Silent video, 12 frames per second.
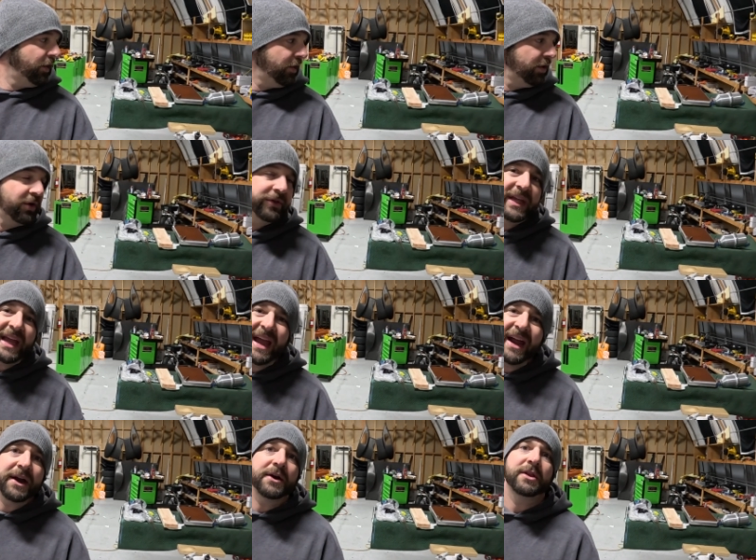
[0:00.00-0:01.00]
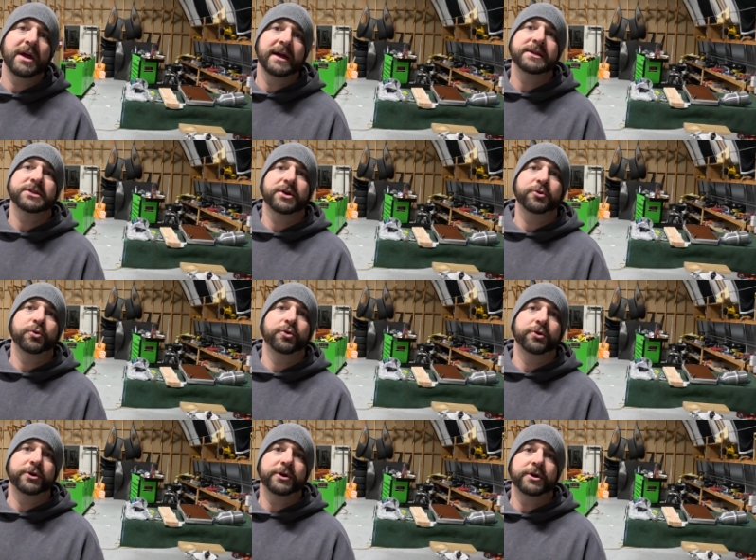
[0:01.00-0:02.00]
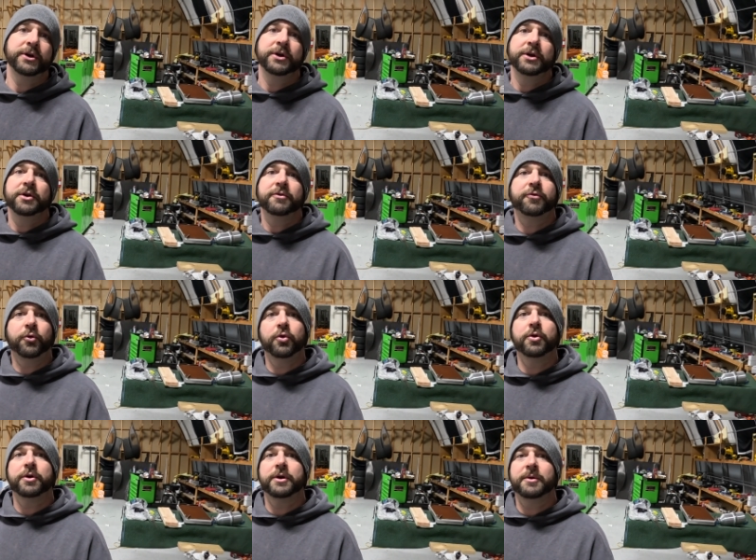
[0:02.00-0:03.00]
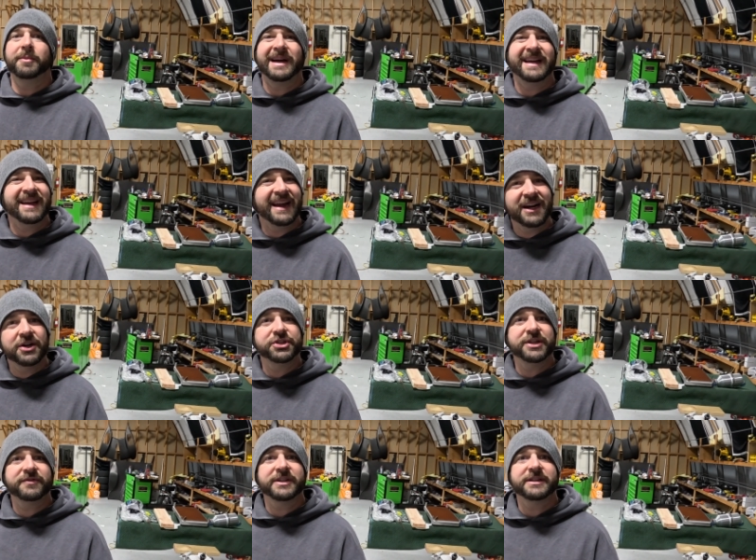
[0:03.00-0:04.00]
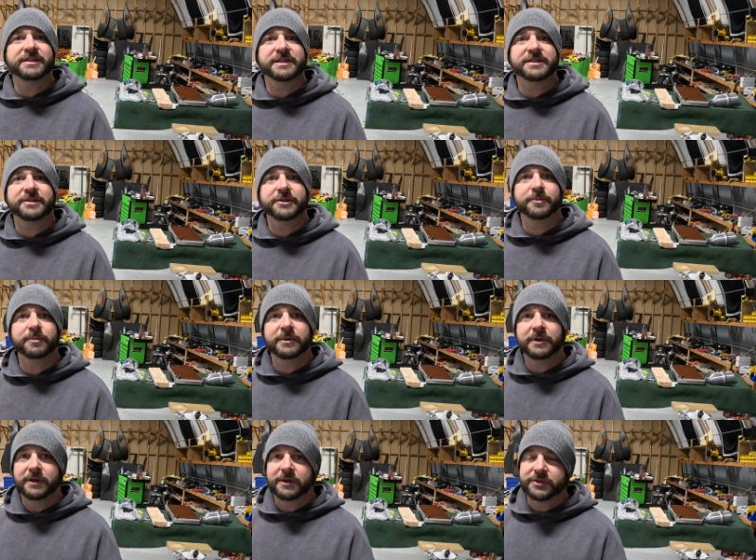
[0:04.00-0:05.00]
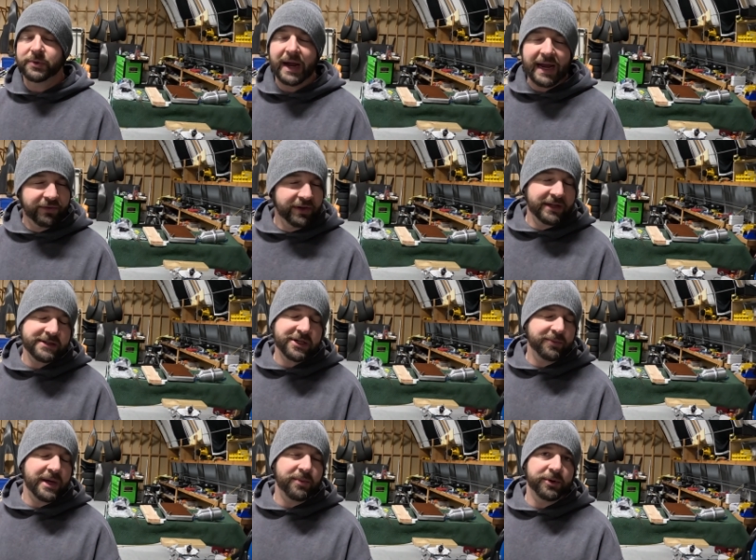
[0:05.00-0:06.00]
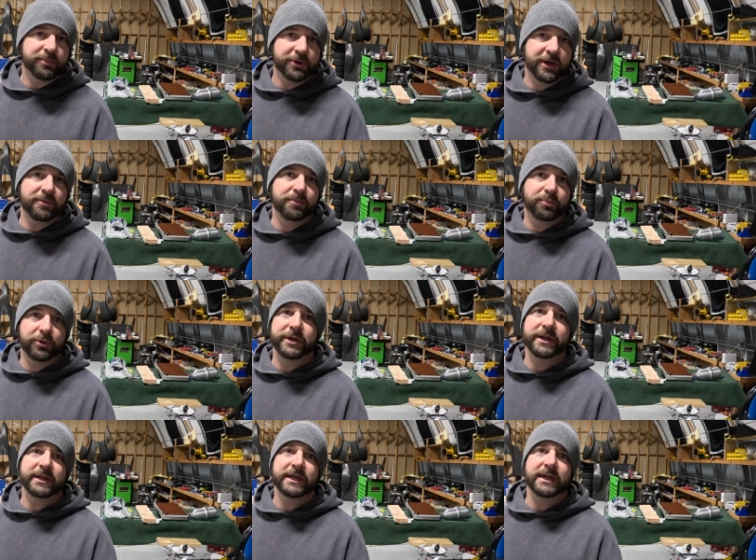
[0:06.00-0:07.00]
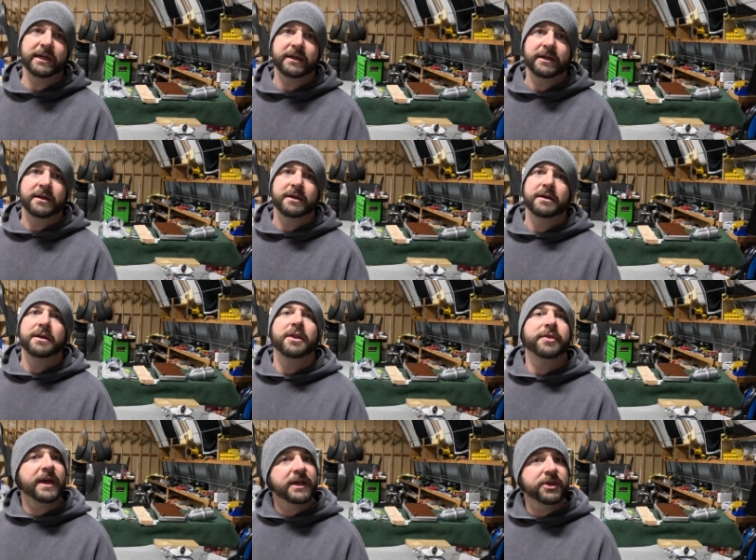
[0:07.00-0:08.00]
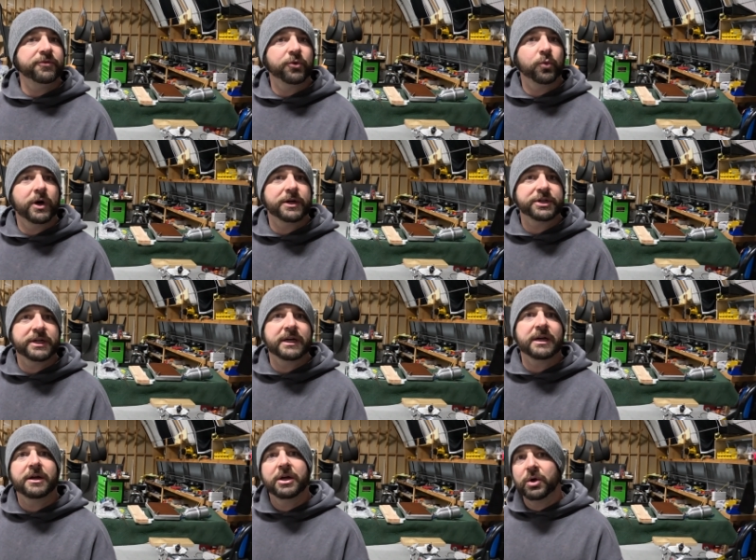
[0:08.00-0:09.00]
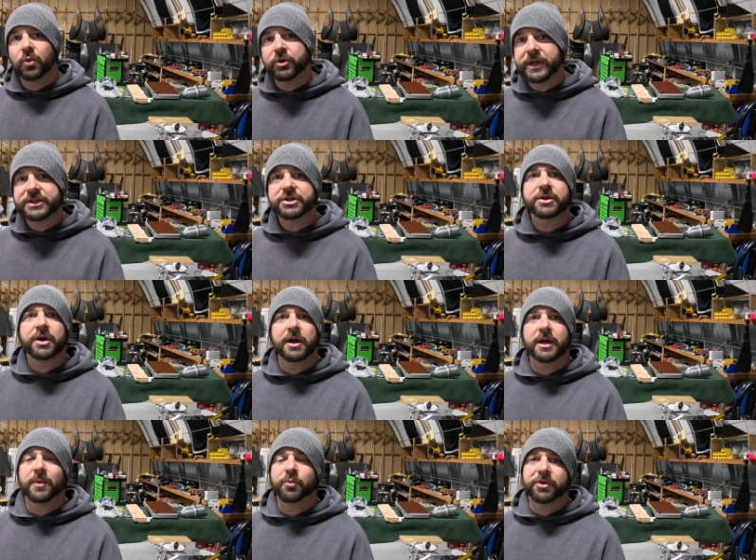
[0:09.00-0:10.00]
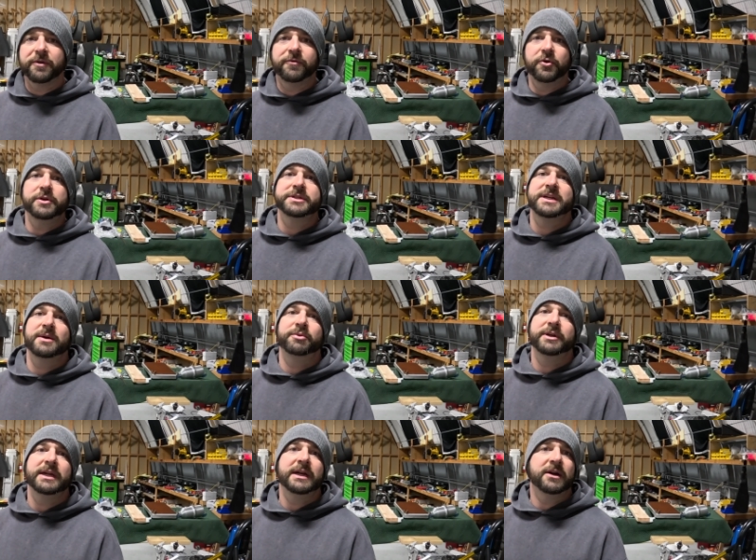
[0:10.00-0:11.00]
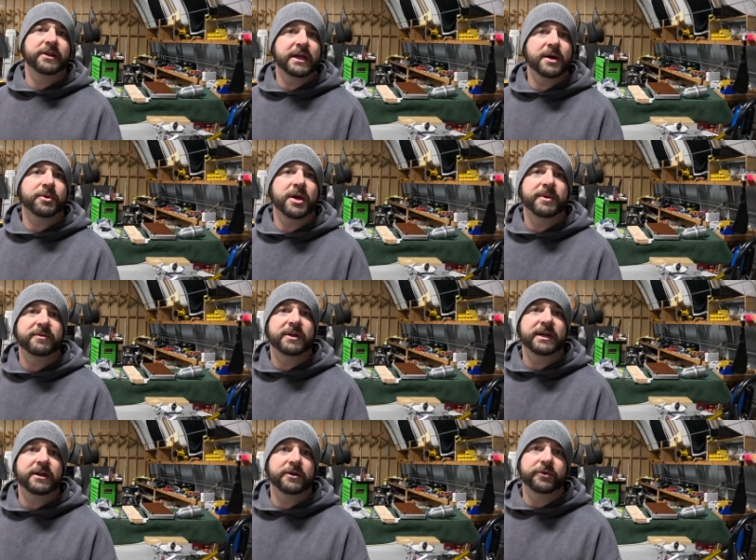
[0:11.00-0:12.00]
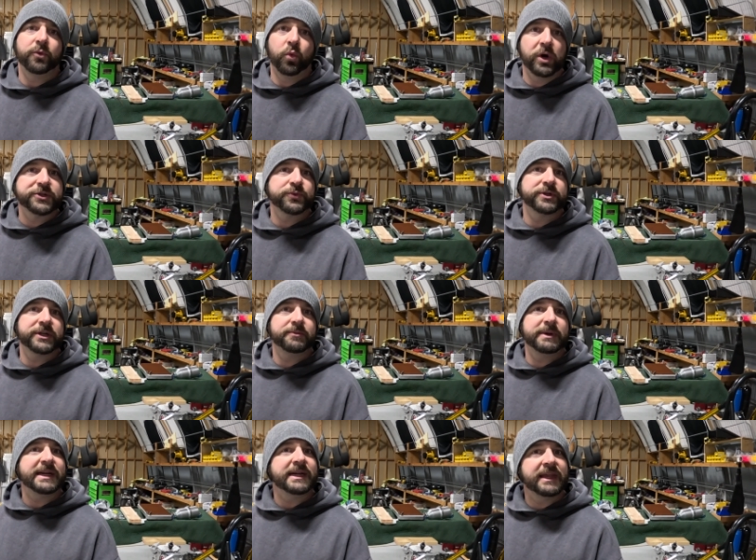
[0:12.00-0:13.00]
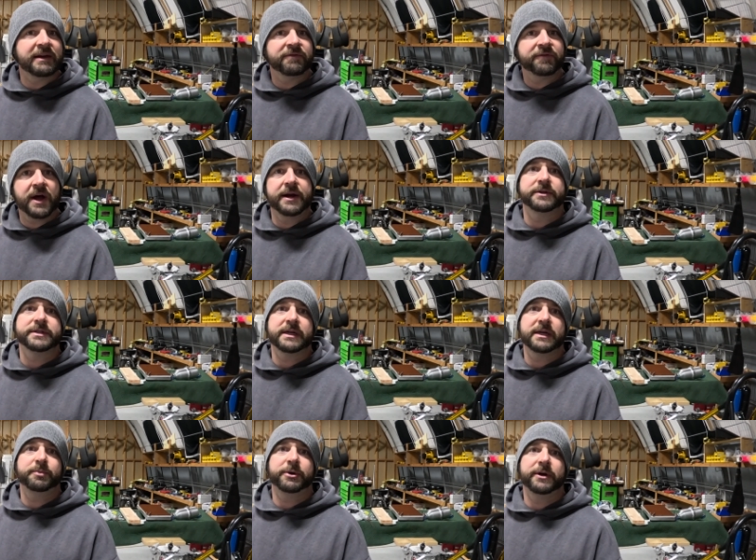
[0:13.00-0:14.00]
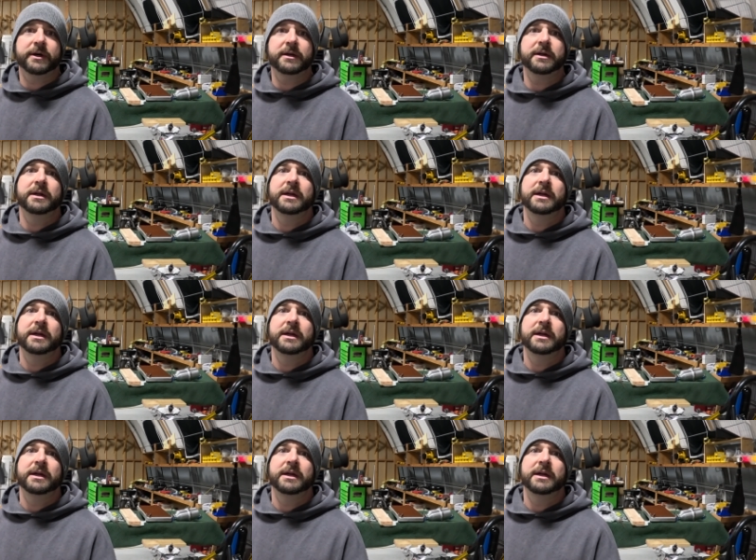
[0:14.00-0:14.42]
all the airlines on order for my air shifting system. So everything's gonna be able to plumb brilliantly. Thank you for watching. We'll get you caught up with the full assembly here in the upcoming video once we're done making that final side pod